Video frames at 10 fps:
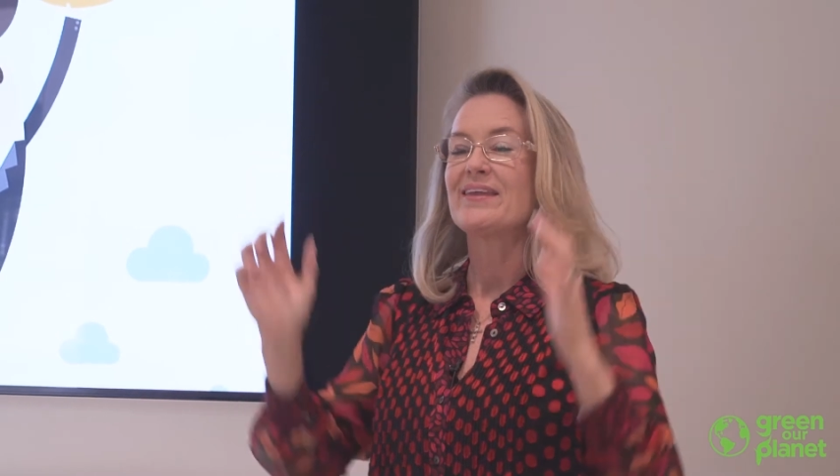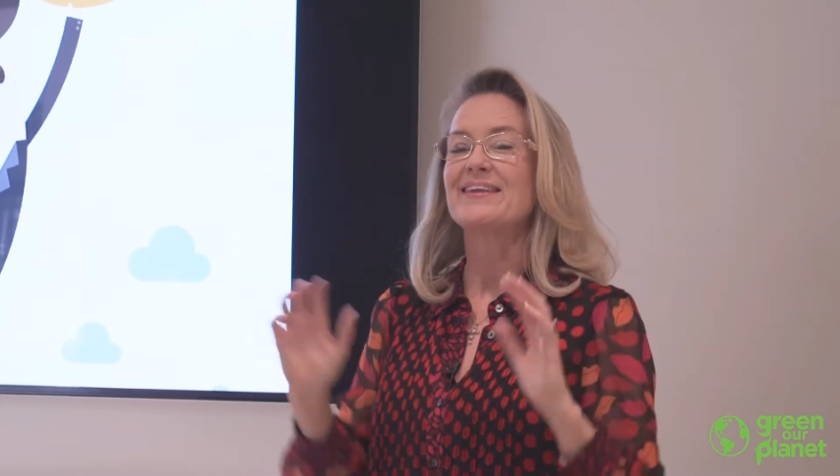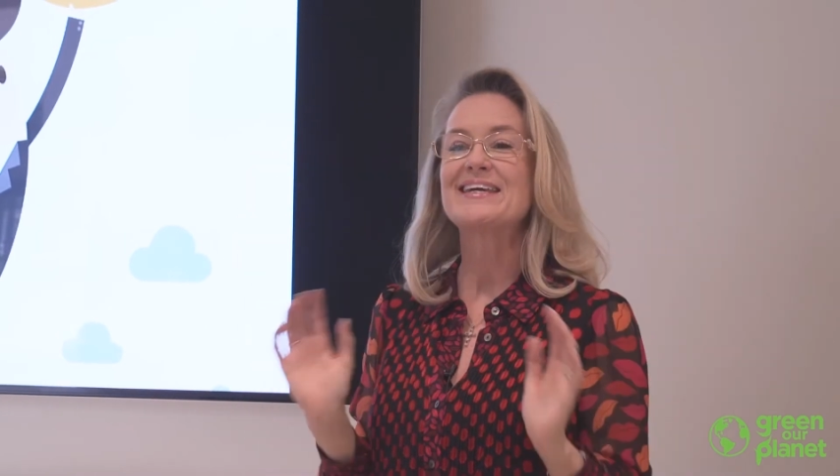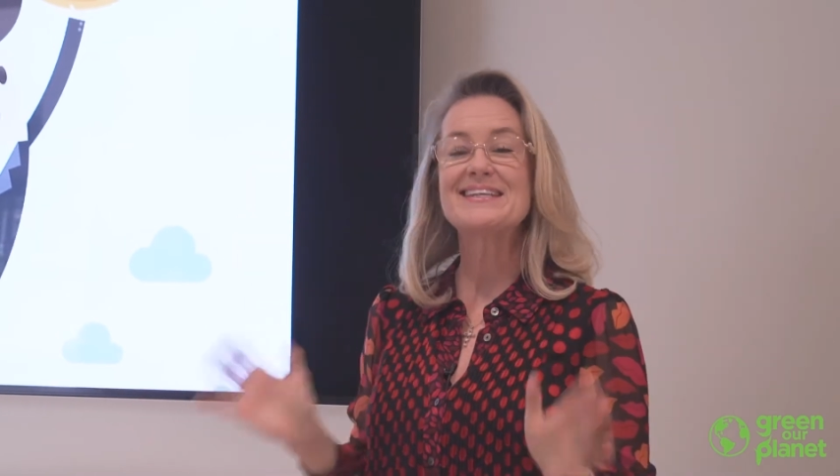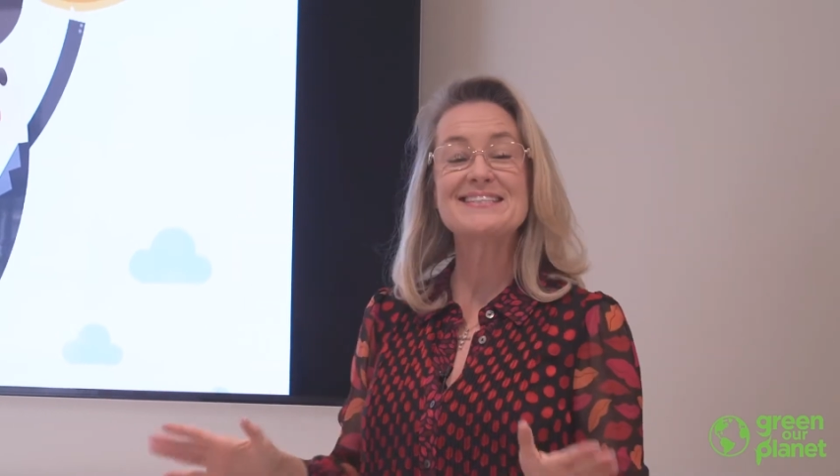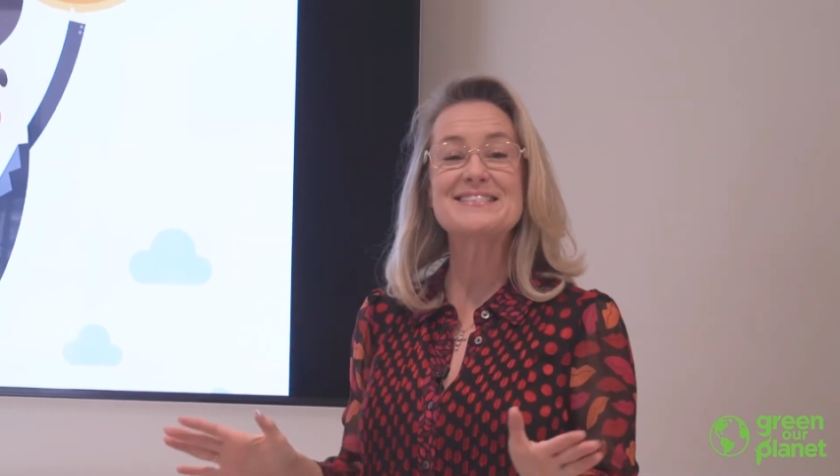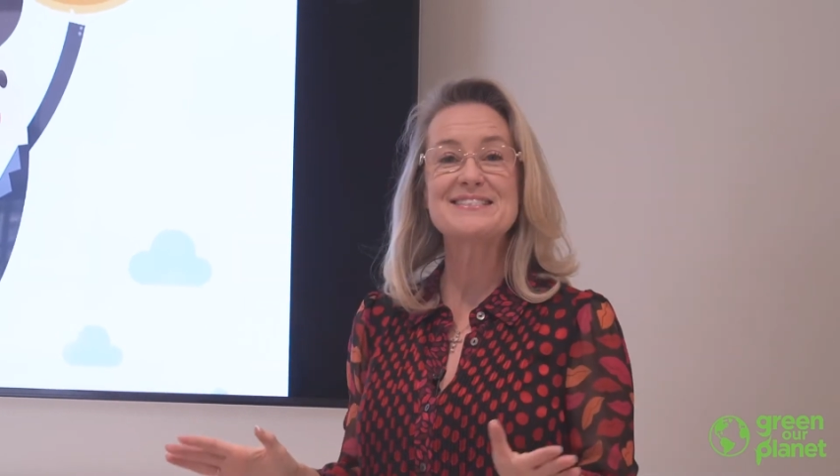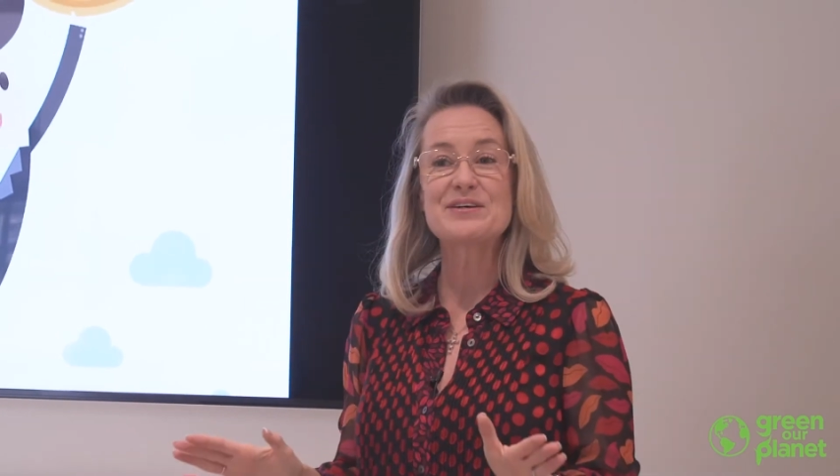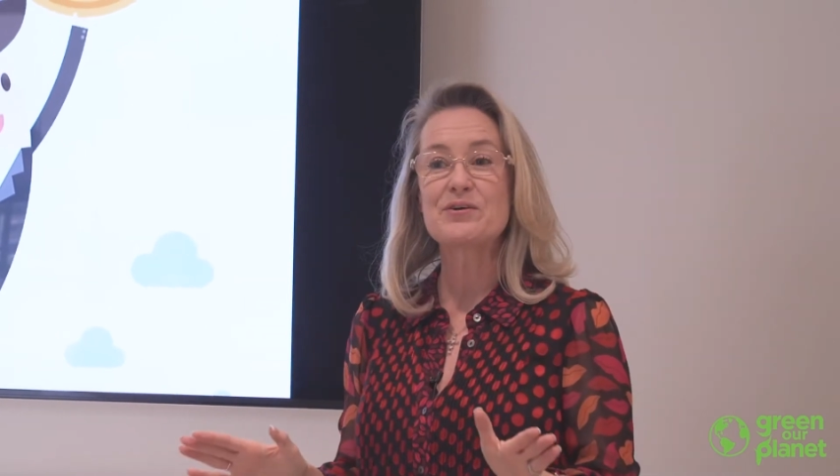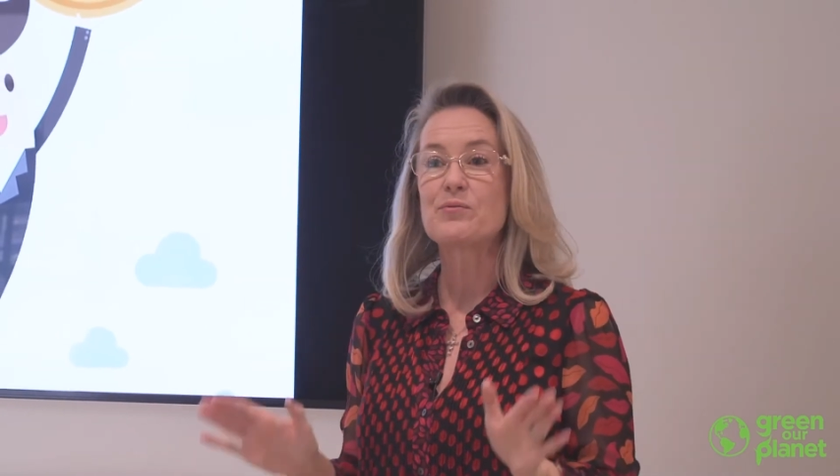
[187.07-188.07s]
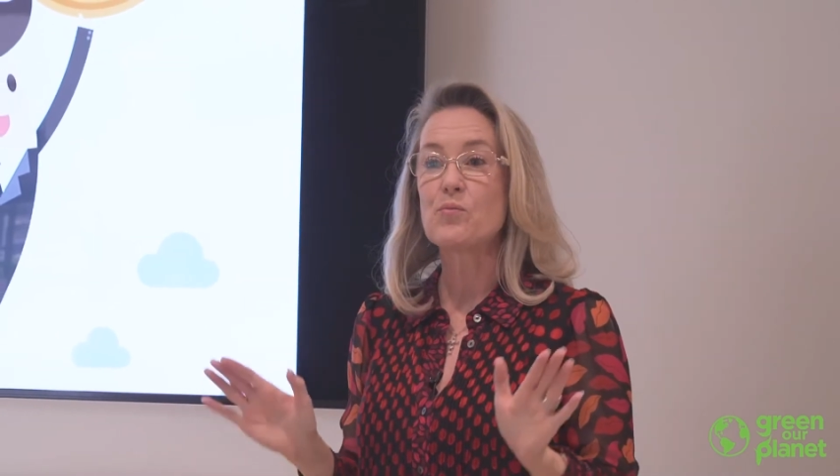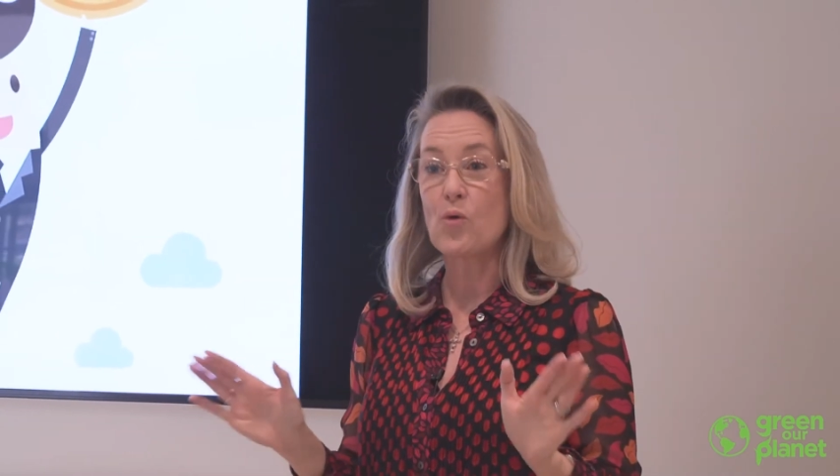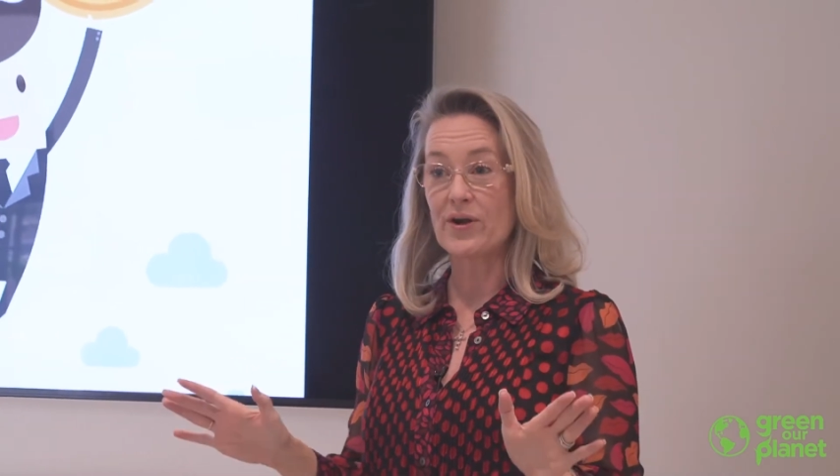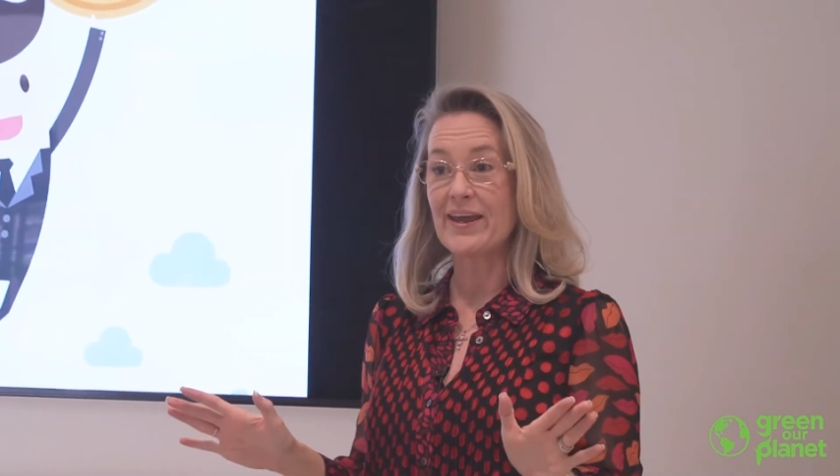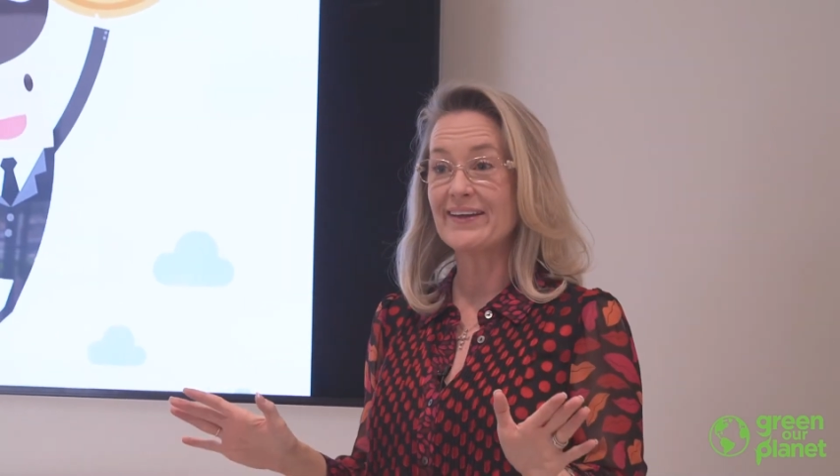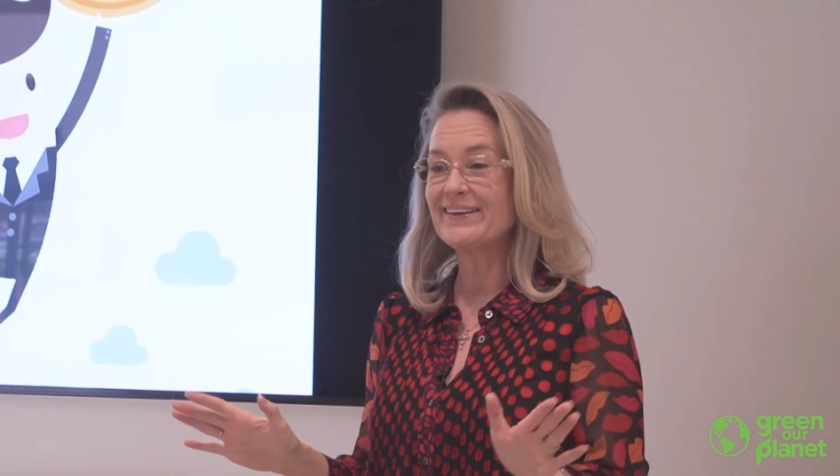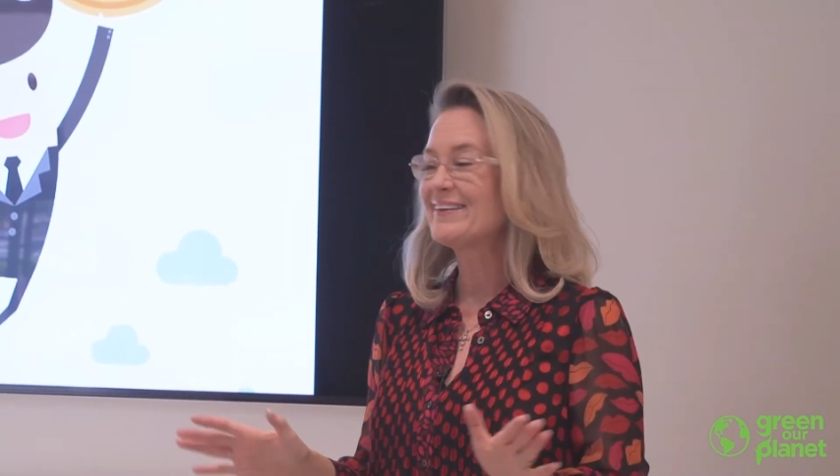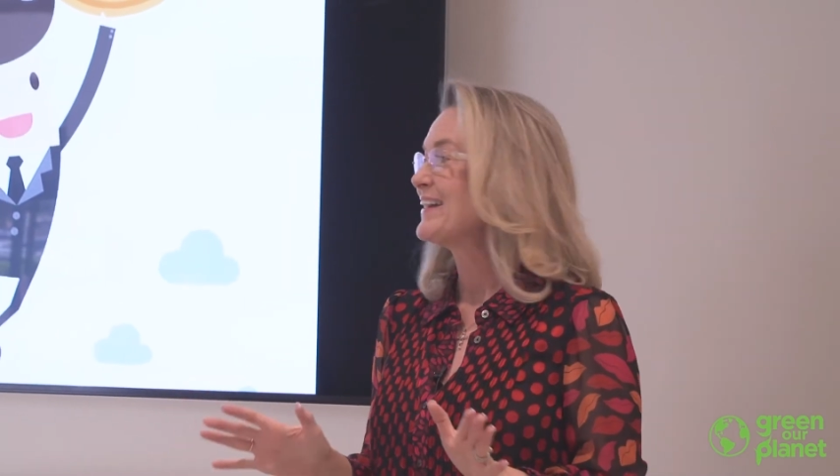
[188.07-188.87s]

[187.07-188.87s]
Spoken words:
The kids, morning,